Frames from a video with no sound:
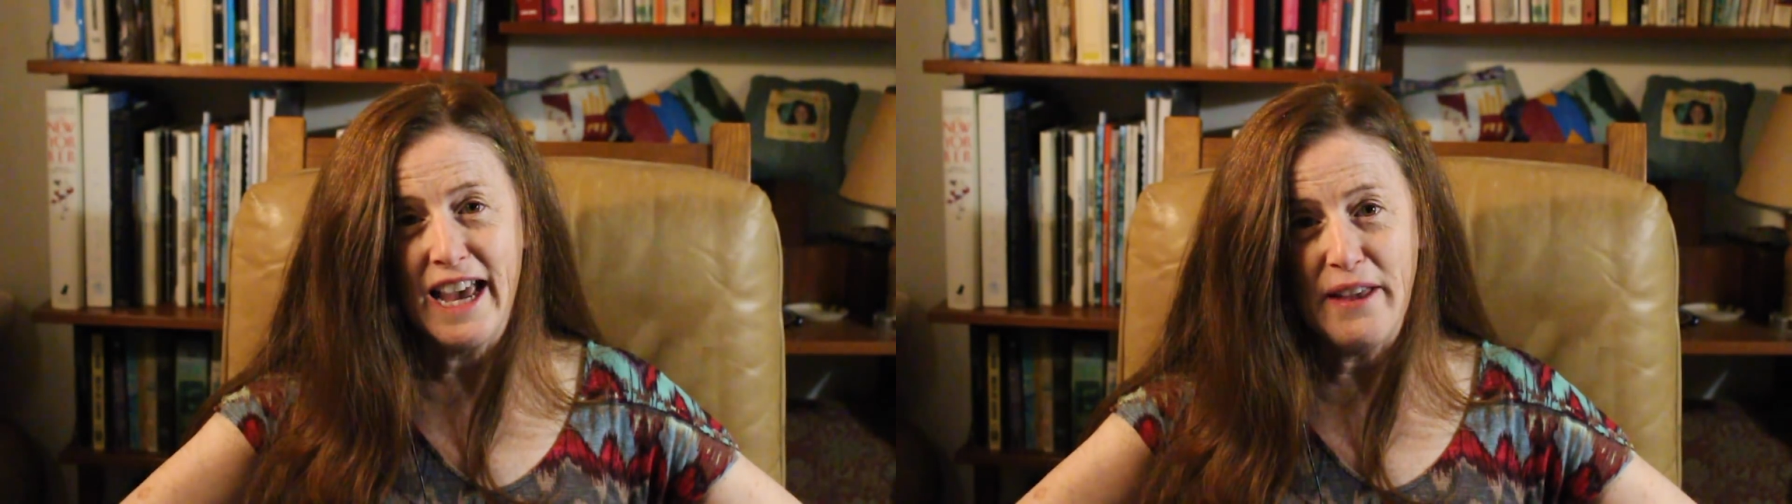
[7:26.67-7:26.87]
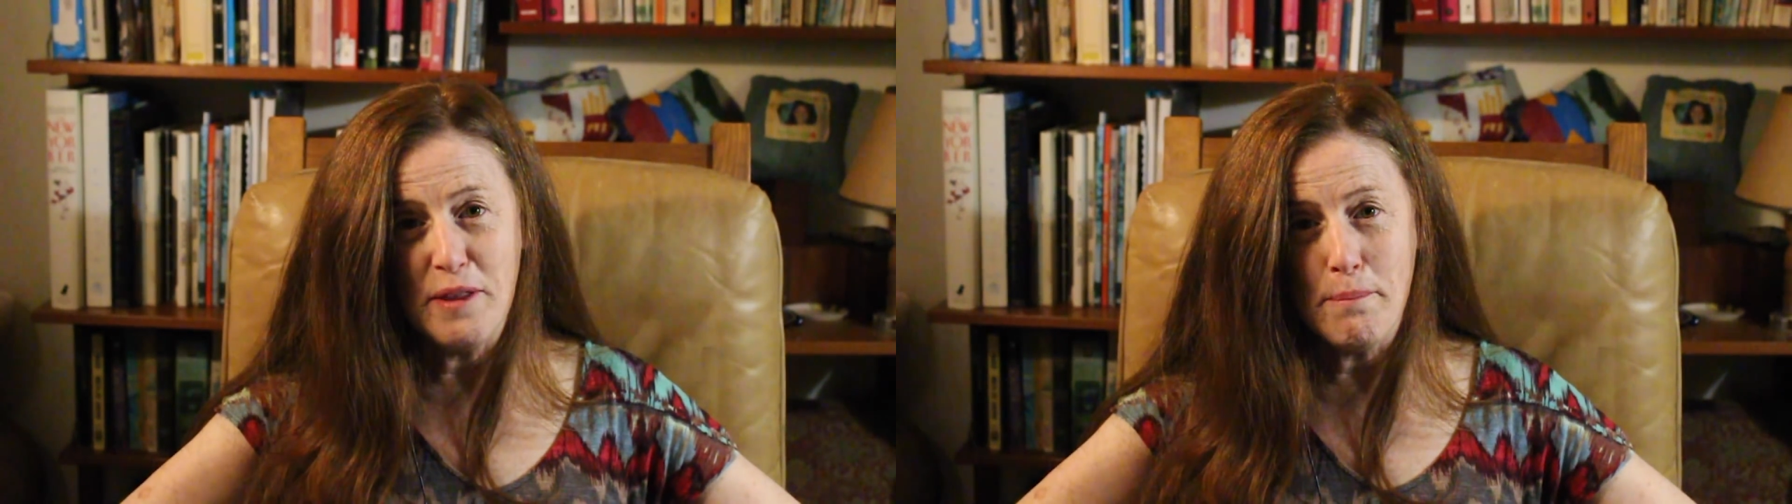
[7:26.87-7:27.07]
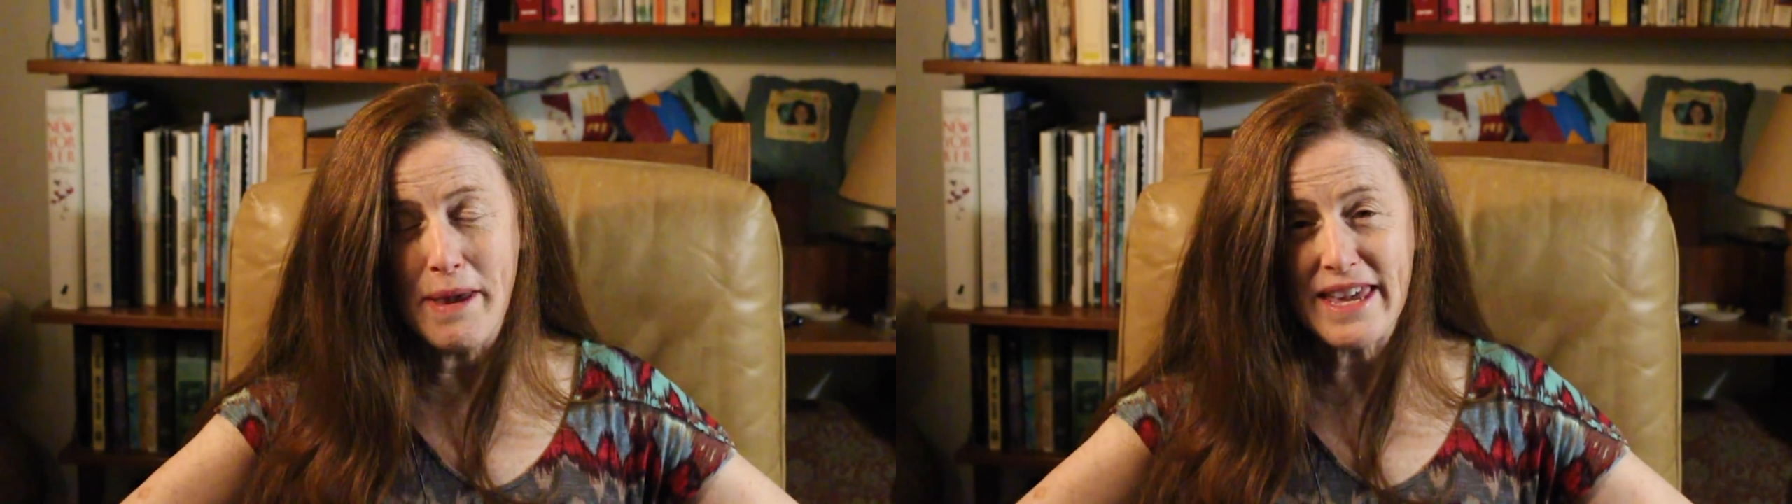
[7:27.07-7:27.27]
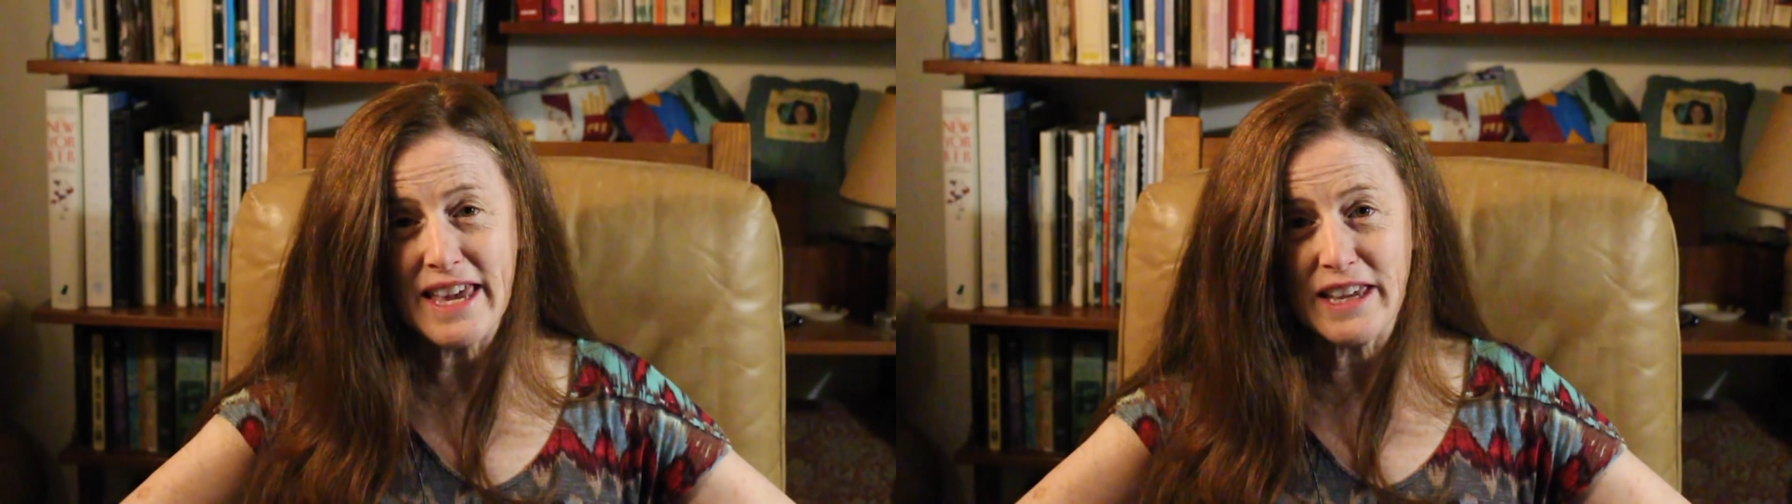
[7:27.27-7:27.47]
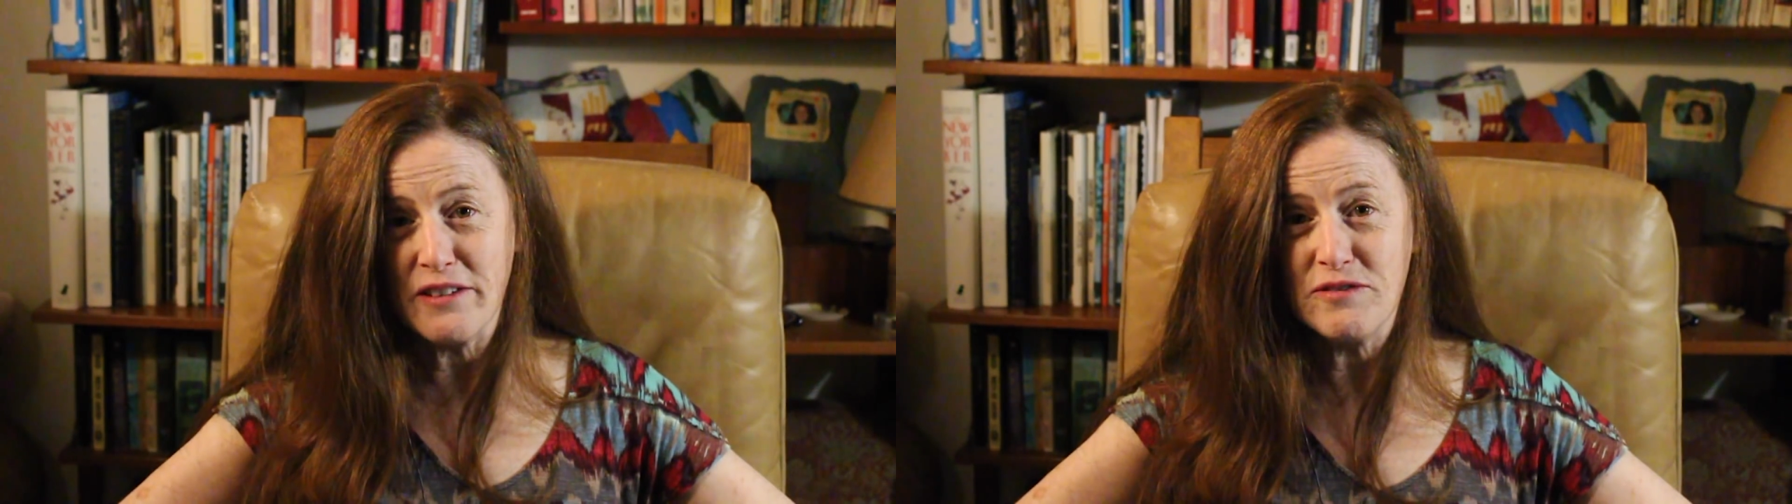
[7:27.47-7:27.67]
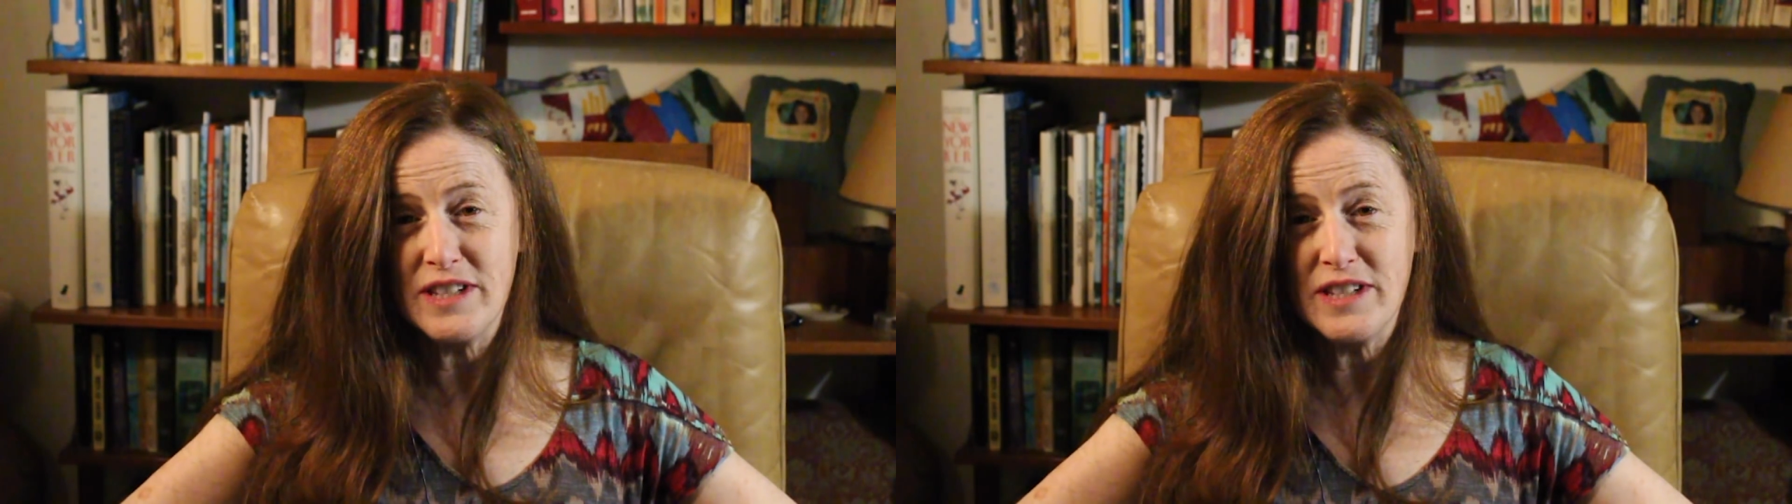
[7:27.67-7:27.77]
and the making of